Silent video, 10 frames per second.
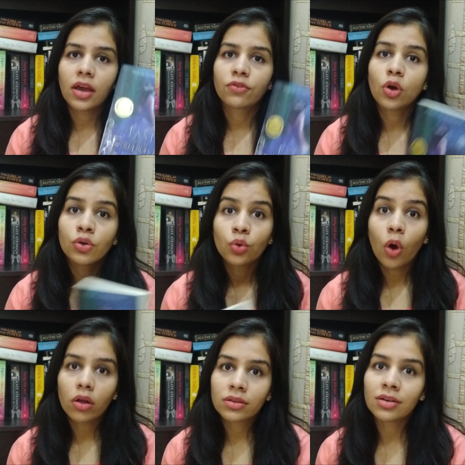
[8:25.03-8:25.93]
I've talked to
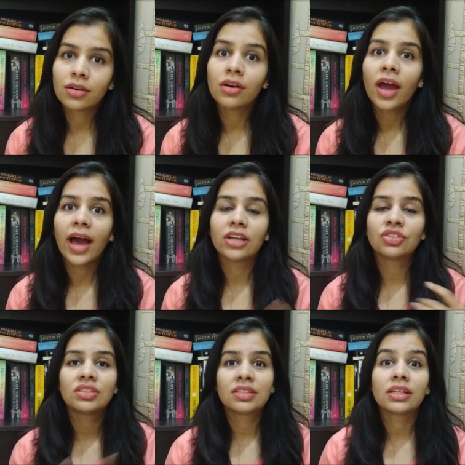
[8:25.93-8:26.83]
author and
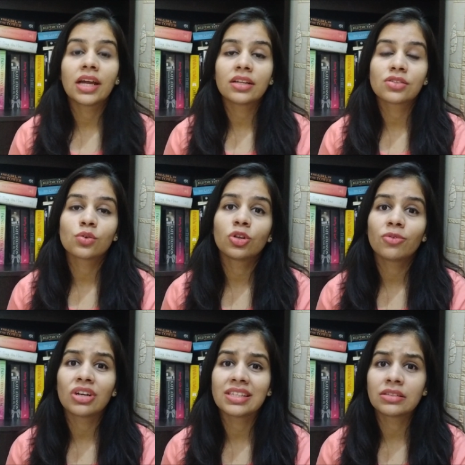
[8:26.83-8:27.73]
she said that it's going to be
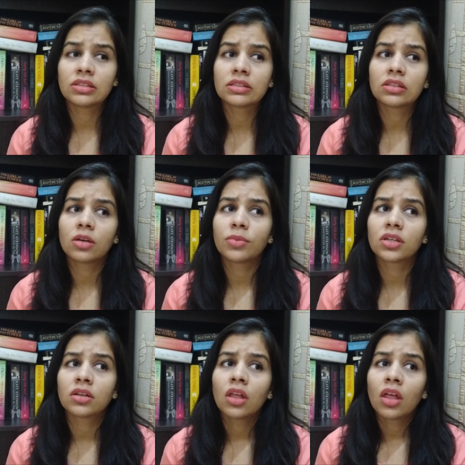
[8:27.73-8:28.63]
released this year,
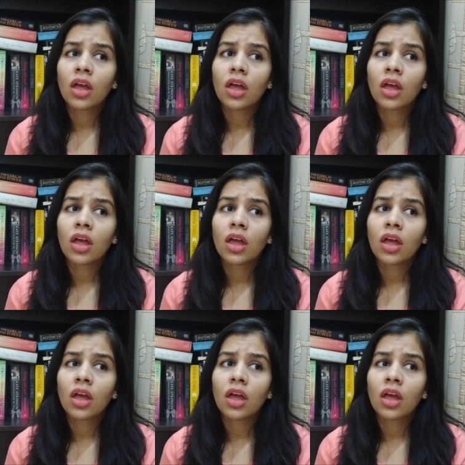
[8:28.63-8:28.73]
but